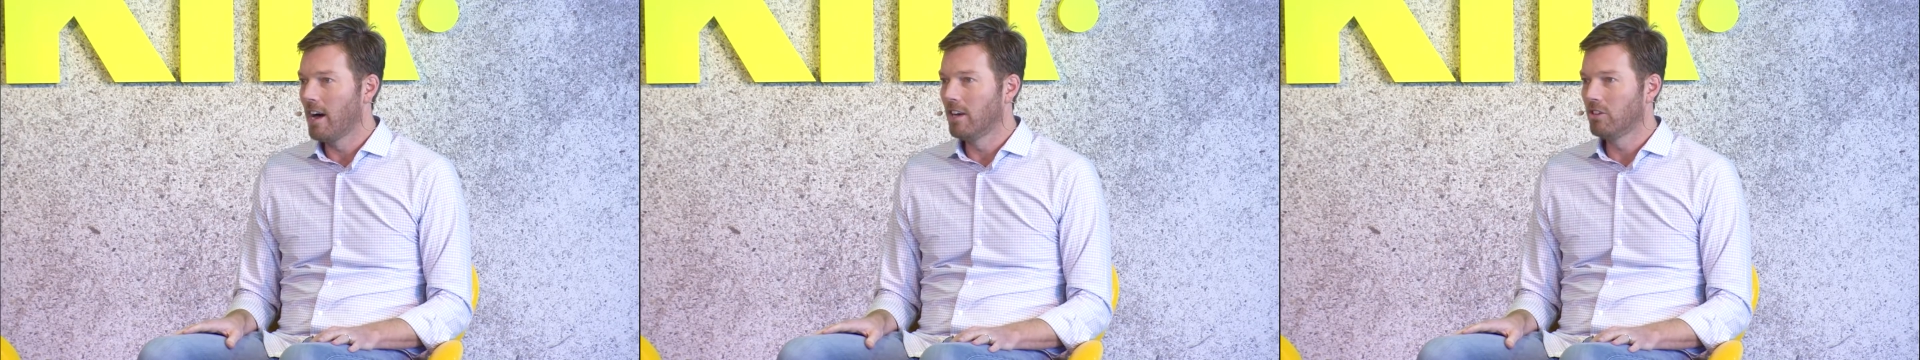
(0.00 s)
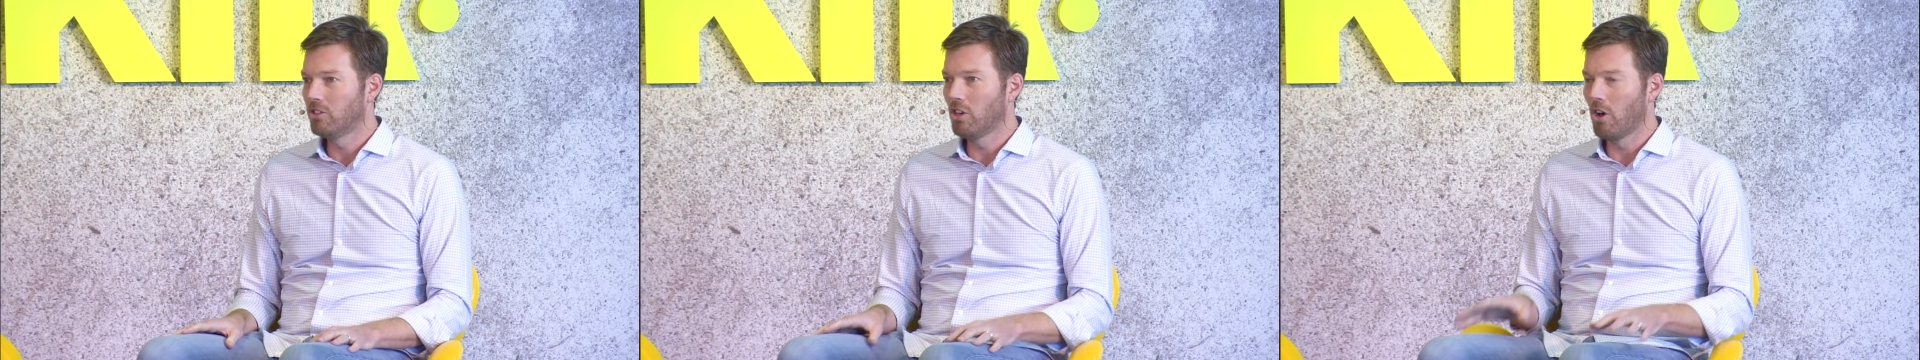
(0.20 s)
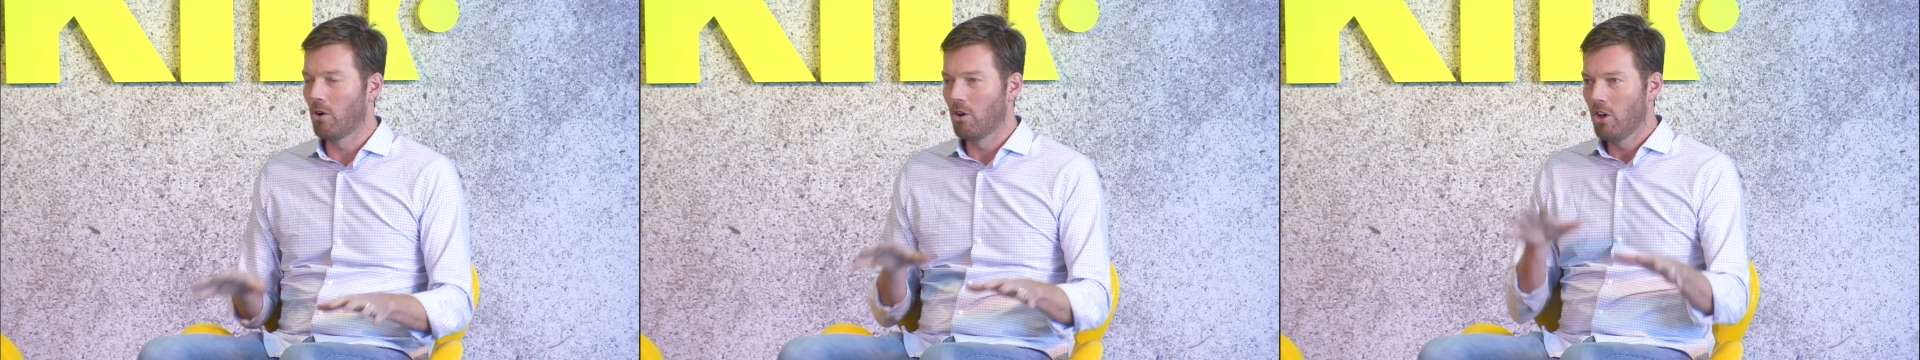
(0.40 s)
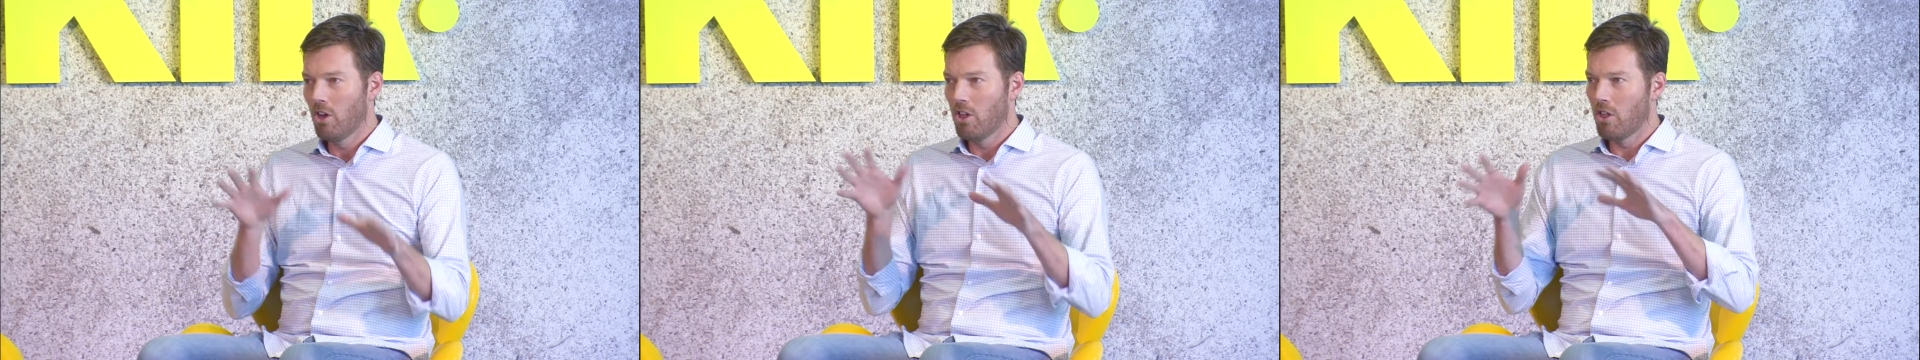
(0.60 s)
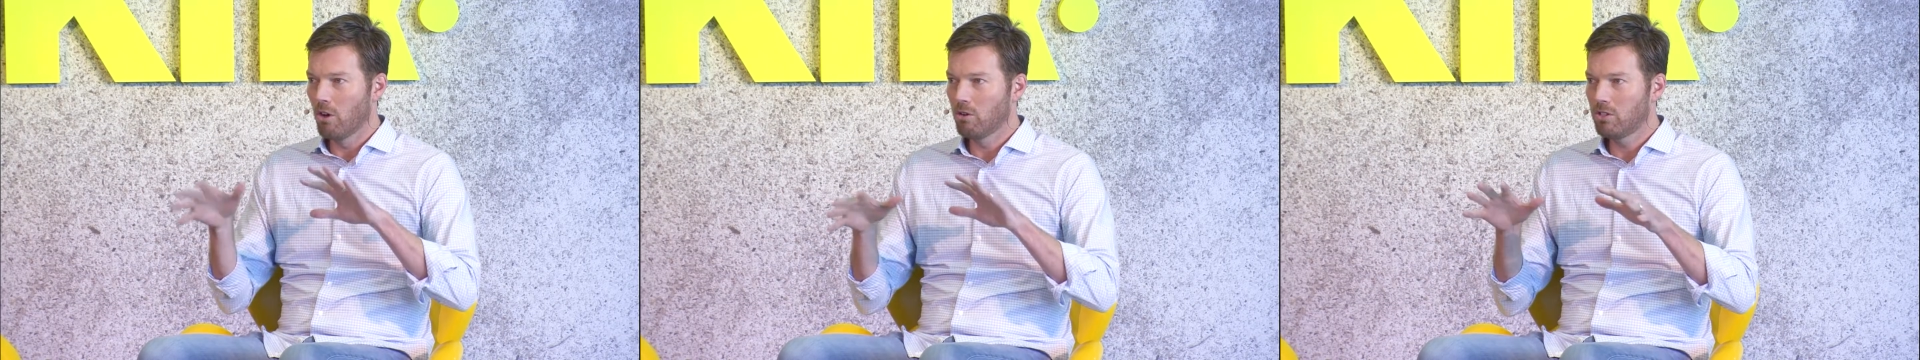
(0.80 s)
So
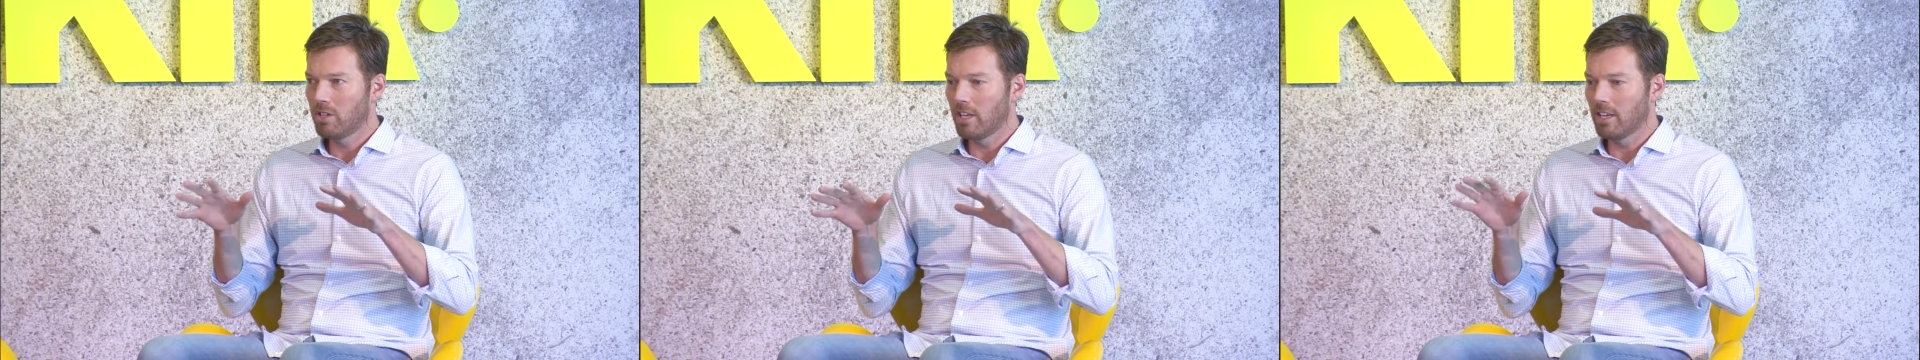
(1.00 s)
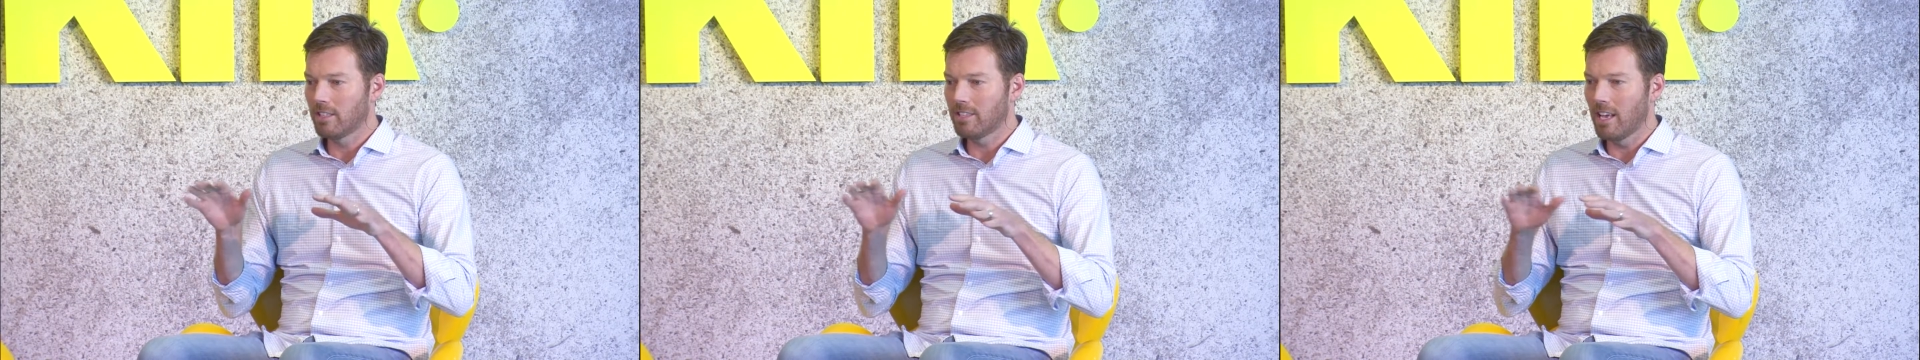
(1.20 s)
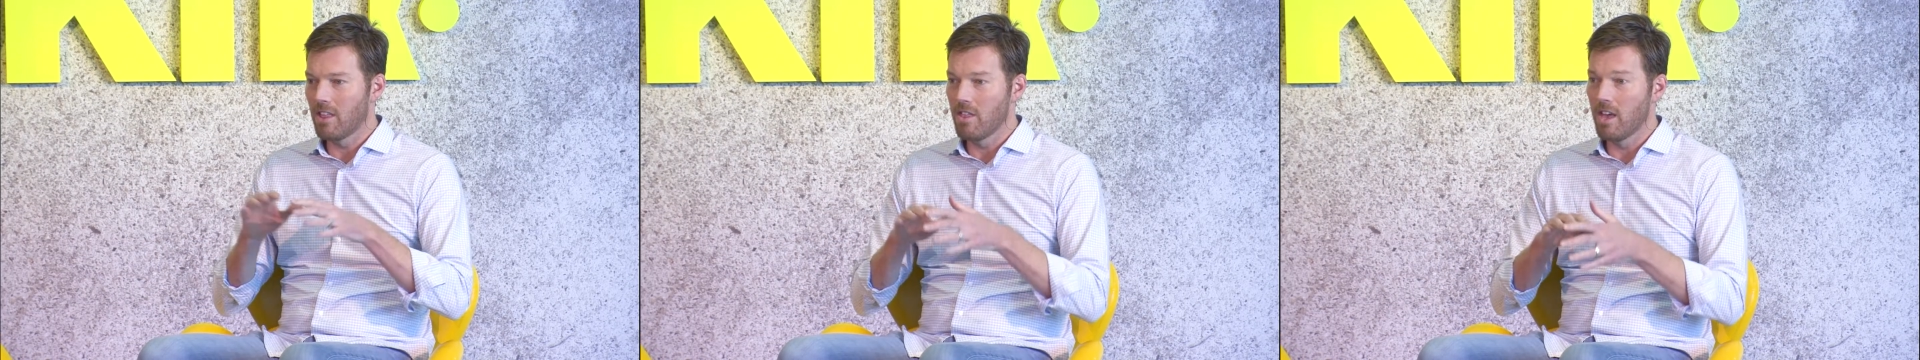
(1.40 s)
those things, and